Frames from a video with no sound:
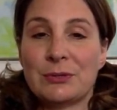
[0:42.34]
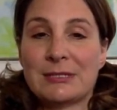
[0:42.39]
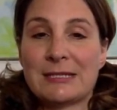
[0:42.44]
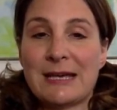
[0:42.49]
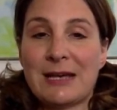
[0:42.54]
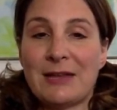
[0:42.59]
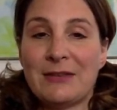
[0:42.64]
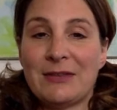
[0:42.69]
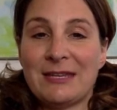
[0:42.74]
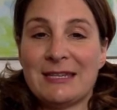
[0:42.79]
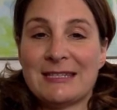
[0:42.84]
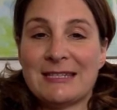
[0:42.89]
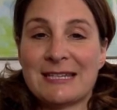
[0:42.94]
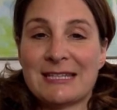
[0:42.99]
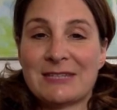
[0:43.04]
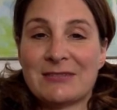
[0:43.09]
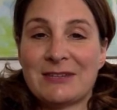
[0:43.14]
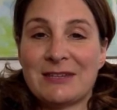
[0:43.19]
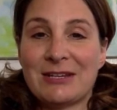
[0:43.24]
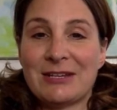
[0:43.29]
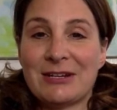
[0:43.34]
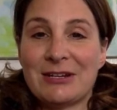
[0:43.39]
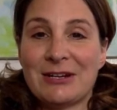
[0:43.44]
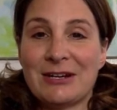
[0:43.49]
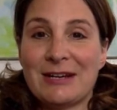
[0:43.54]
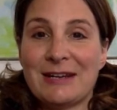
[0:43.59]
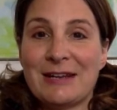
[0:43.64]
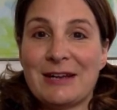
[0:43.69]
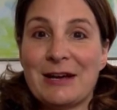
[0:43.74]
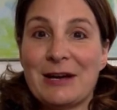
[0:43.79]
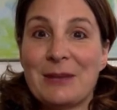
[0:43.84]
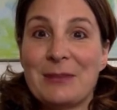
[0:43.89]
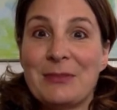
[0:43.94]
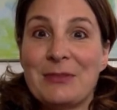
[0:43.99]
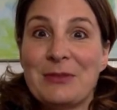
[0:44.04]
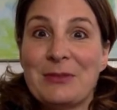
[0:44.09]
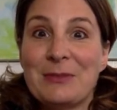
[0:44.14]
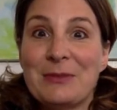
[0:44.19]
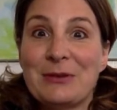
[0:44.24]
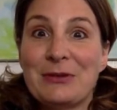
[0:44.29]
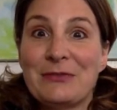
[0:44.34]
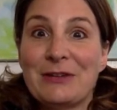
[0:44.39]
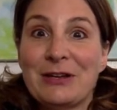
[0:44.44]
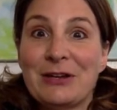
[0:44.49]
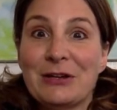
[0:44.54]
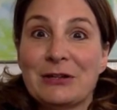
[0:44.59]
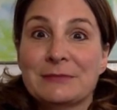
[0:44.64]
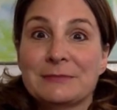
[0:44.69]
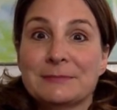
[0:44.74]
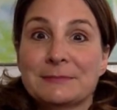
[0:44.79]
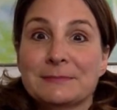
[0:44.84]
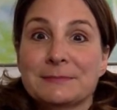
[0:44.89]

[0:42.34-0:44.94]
down the index finger, and up the middle finger,